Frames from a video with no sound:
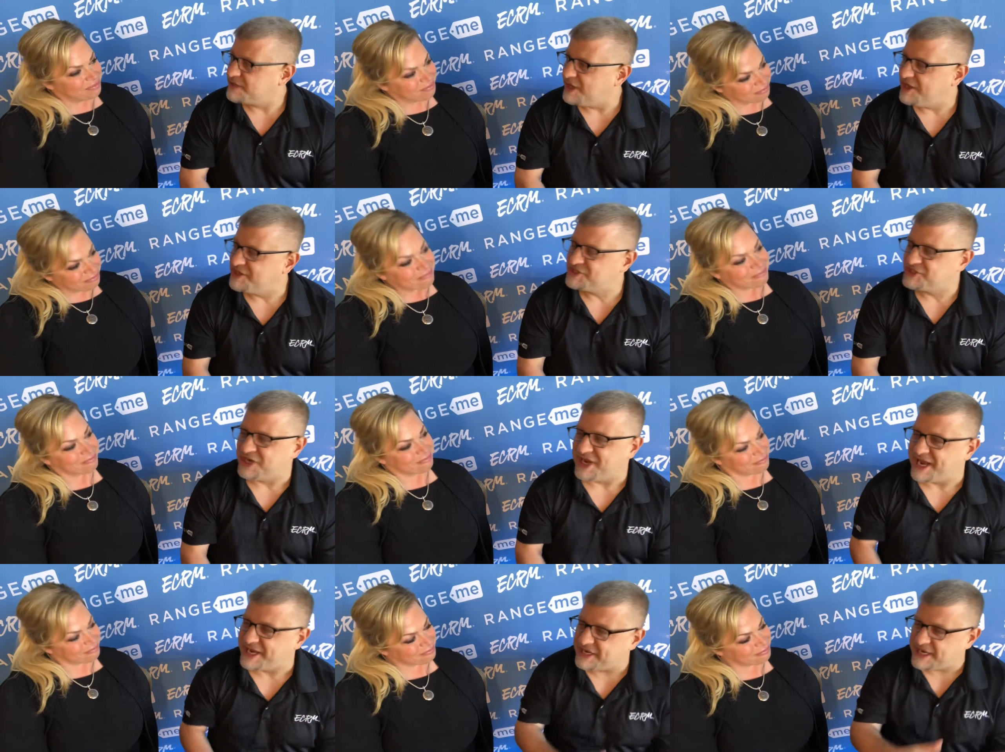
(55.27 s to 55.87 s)

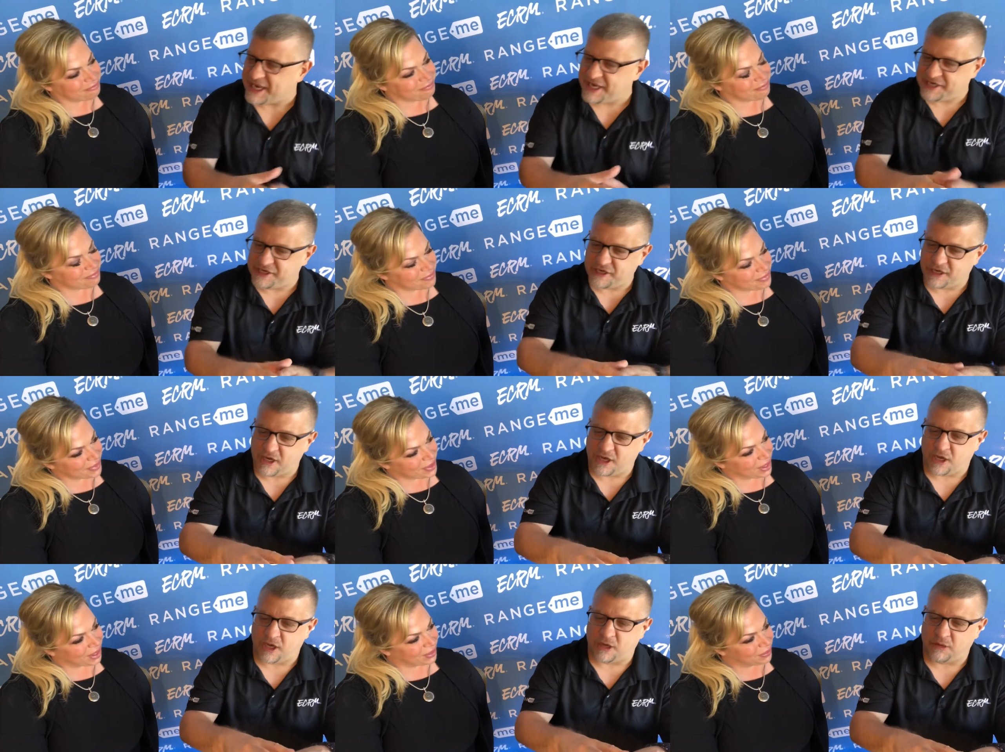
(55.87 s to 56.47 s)
Speaker 1: Gotcha. And and
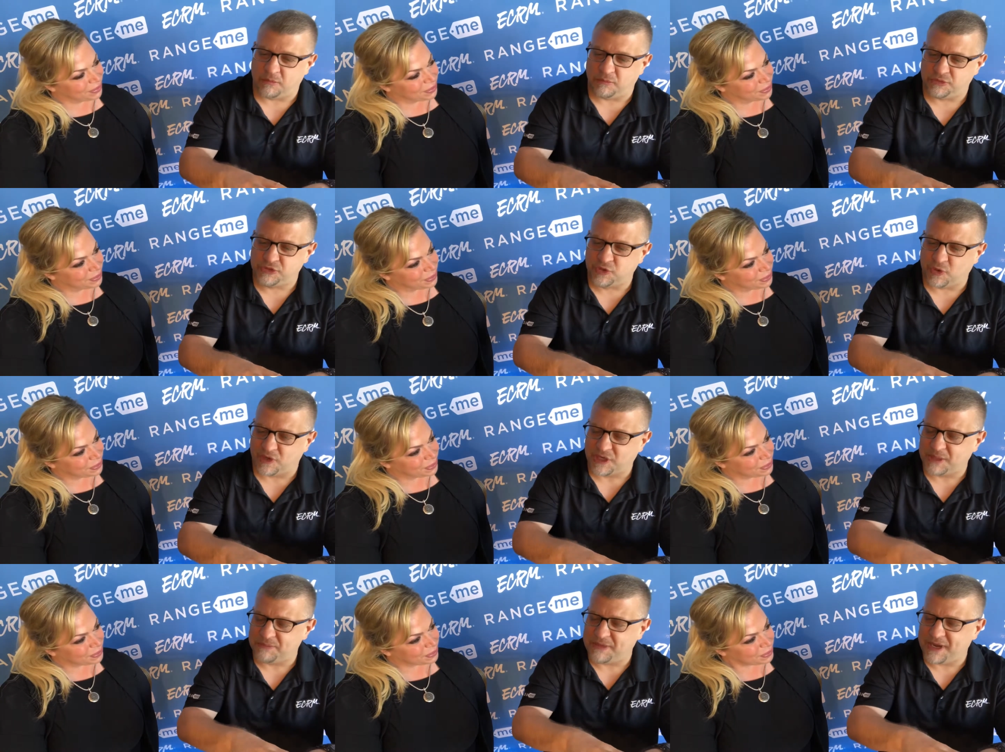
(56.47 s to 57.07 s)
um,
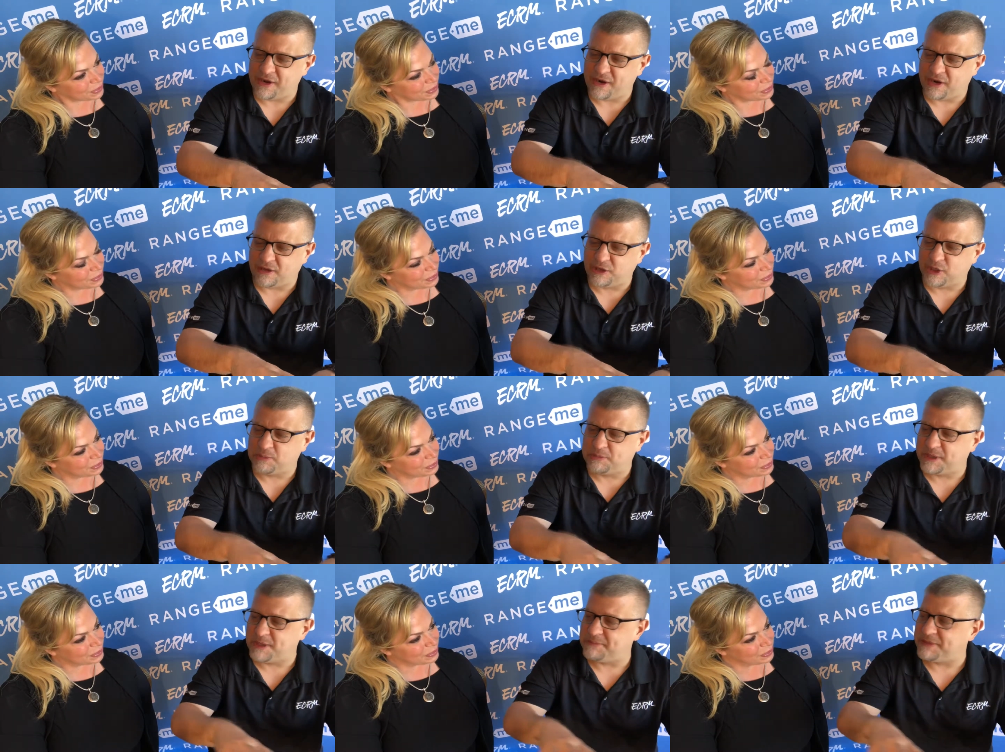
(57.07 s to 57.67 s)
talk about a
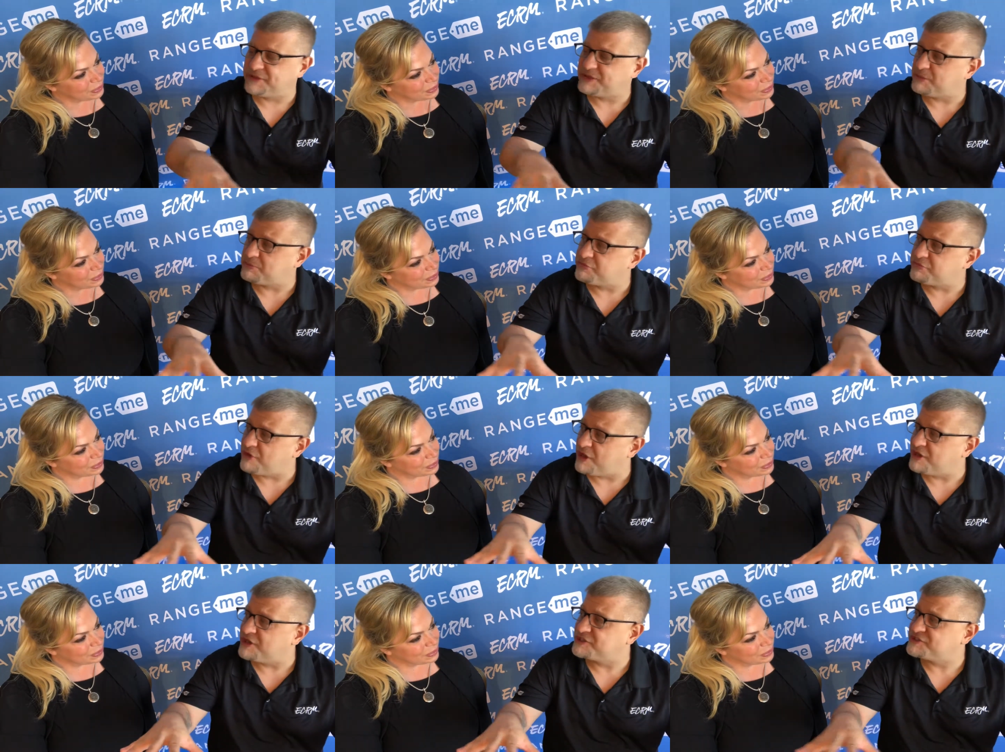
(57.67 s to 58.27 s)
little bit about the
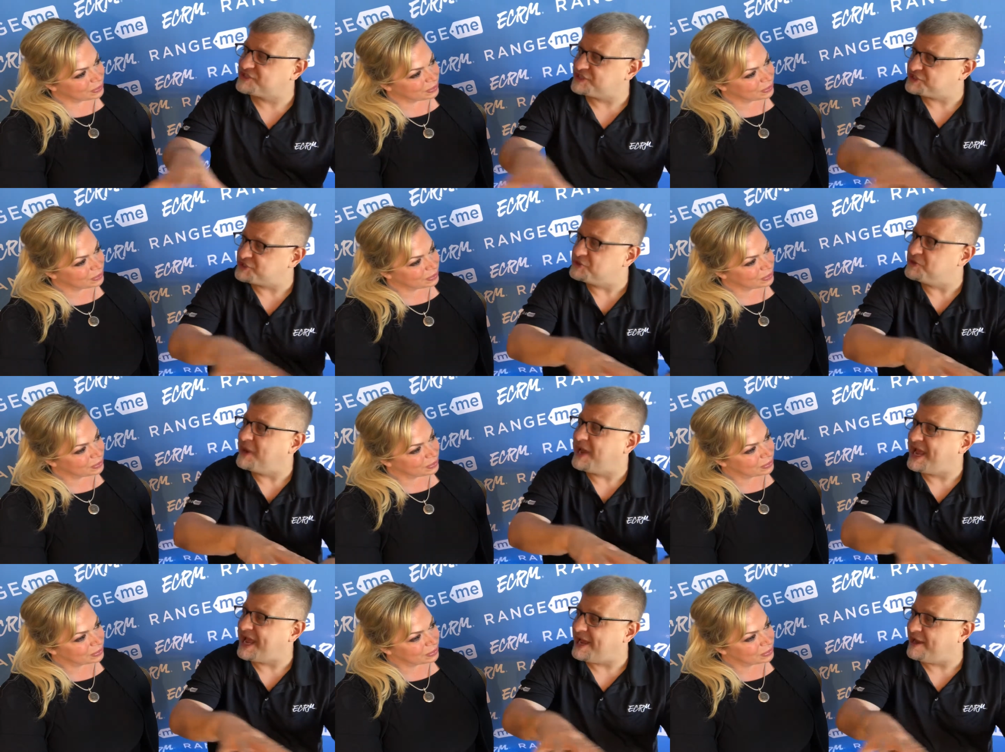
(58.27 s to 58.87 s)
products that you
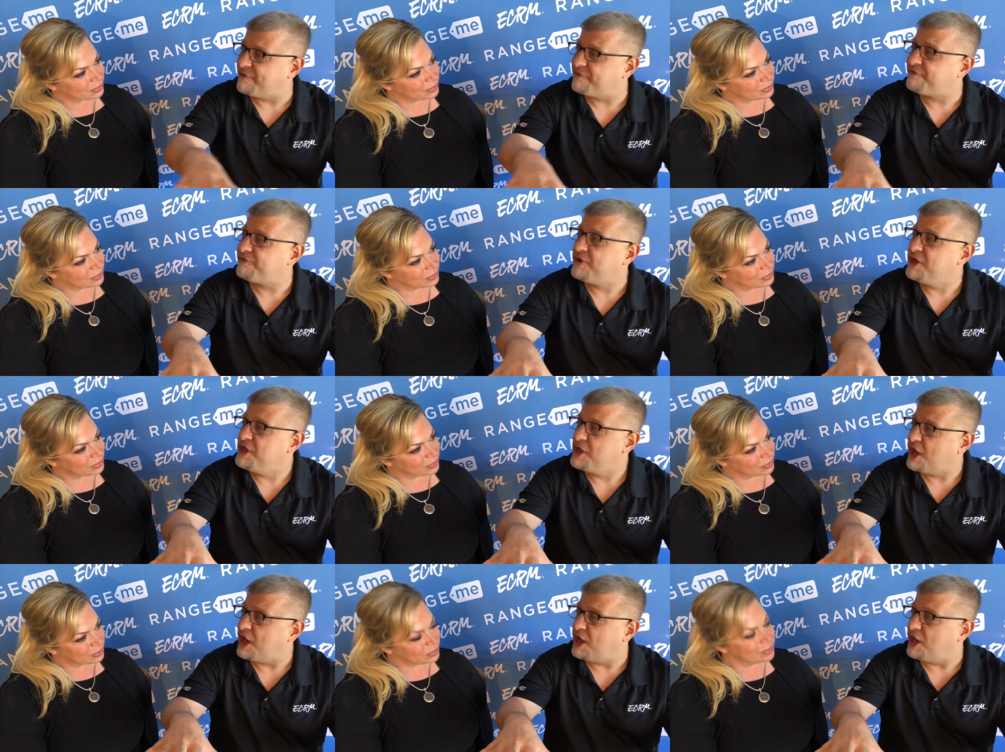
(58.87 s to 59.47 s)
have
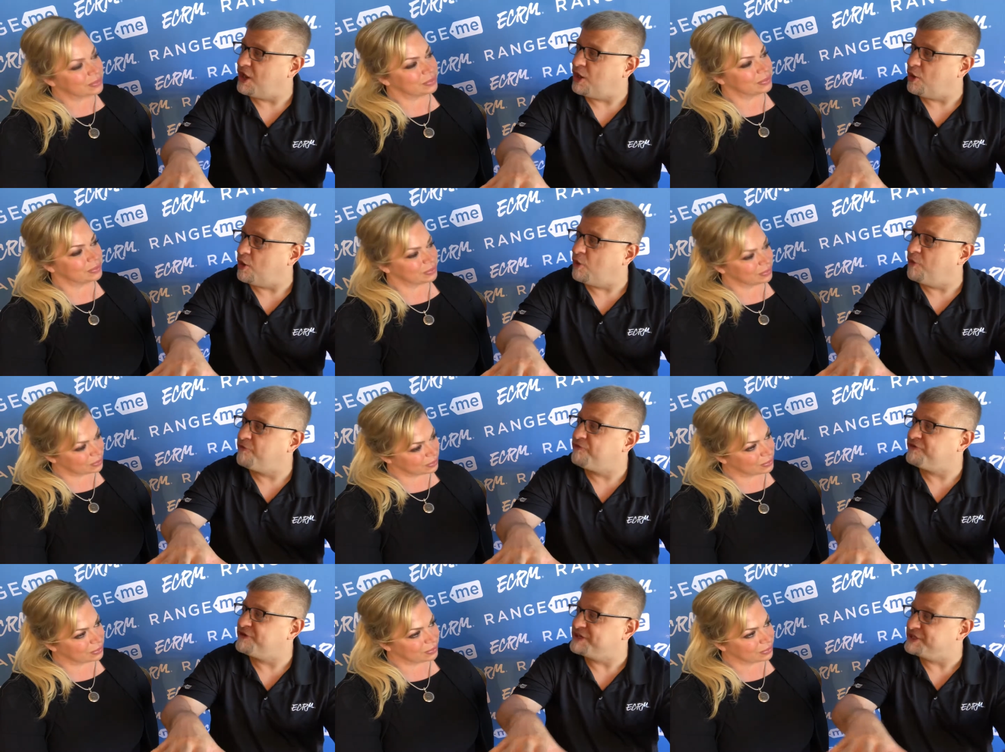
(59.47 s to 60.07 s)
uh,
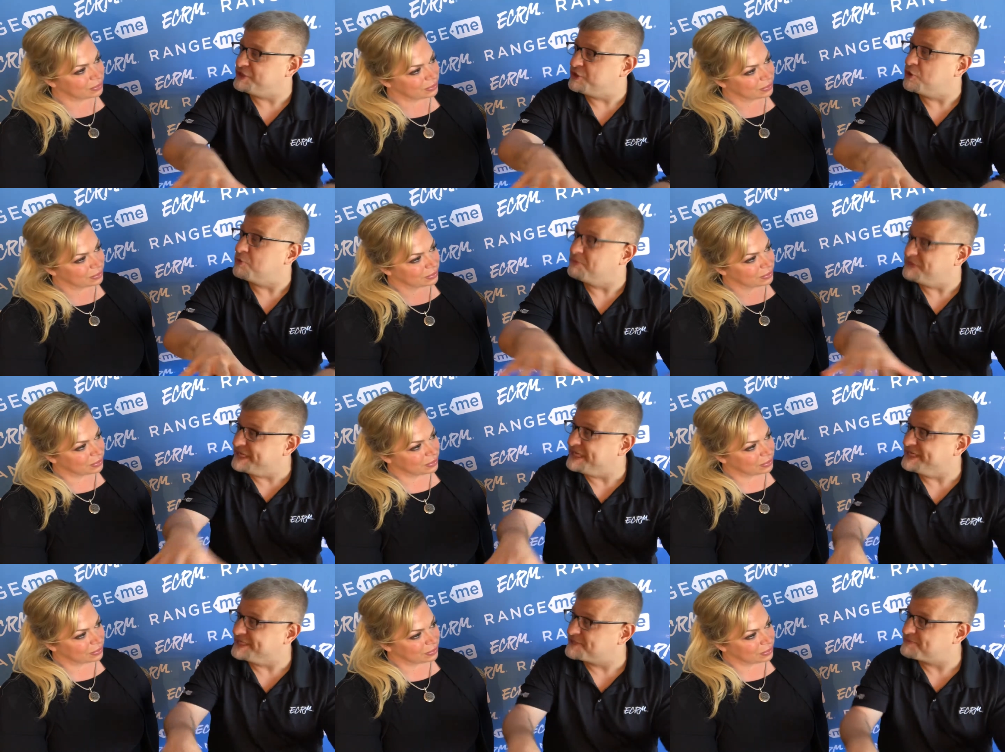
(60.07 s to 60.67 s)
over in your
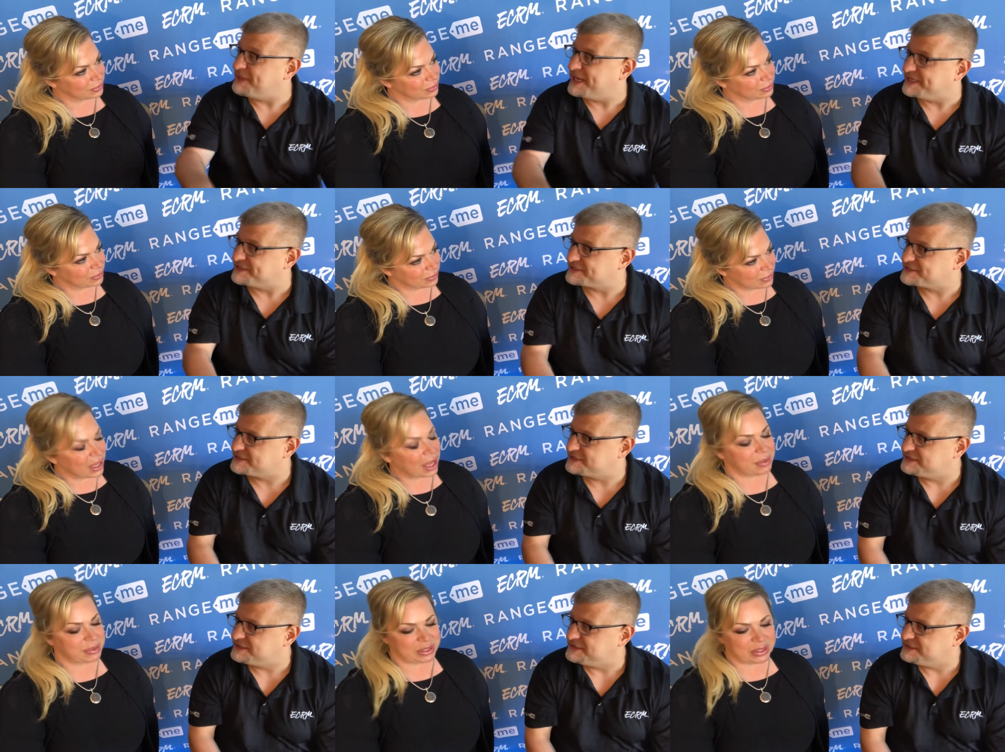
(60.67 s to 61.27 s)
meeting space.
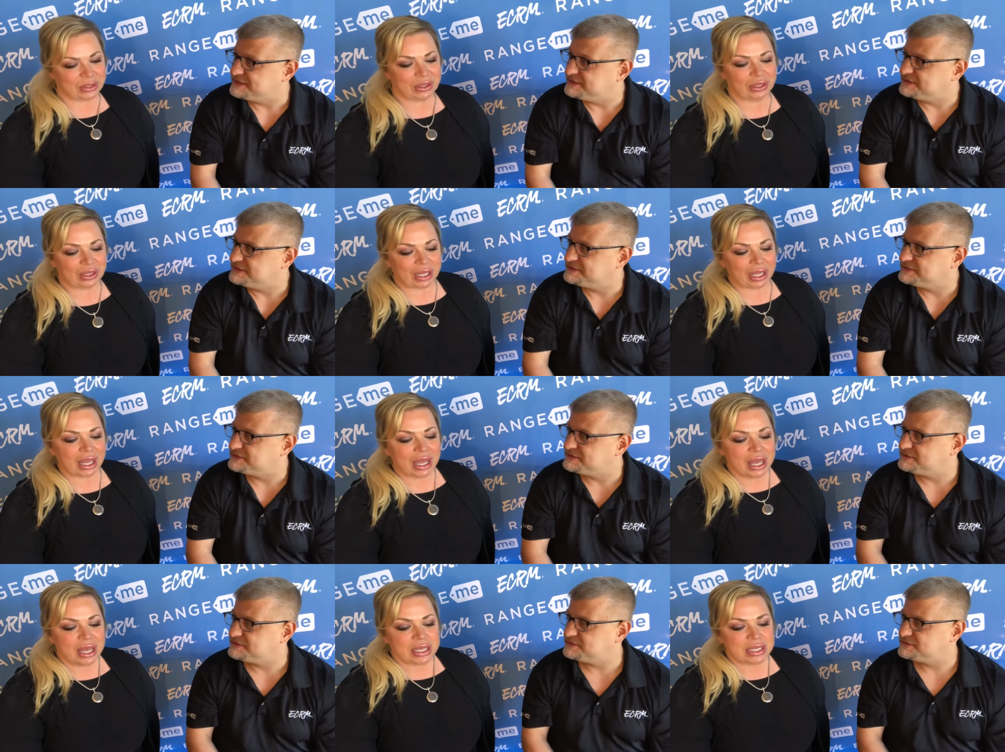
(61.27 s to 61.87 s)

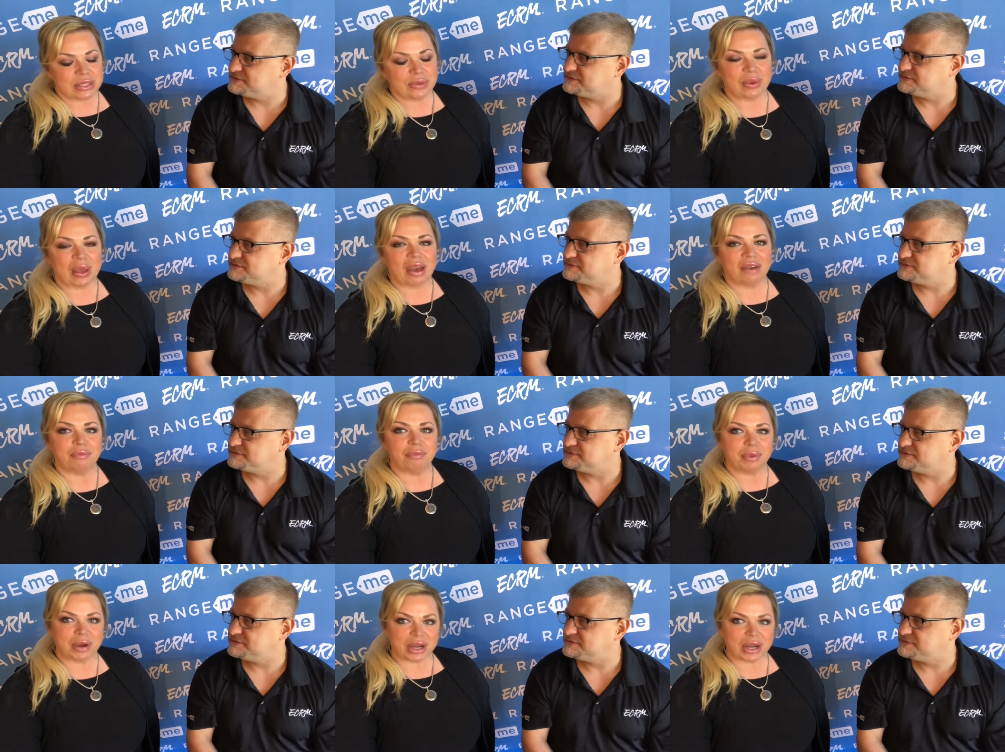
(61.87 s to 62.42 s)
Speaker 2: Absolutely. So we have